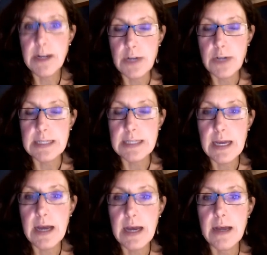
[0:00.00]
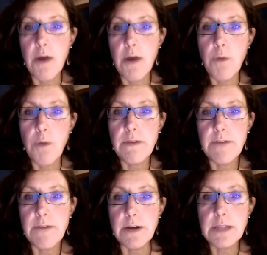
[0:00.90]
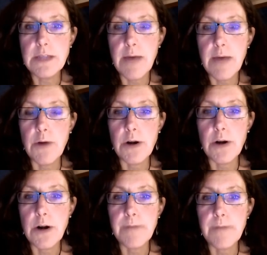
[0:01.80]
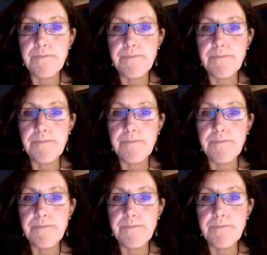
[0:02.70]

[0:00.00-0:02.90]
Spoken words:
addressing the hopes and fears that were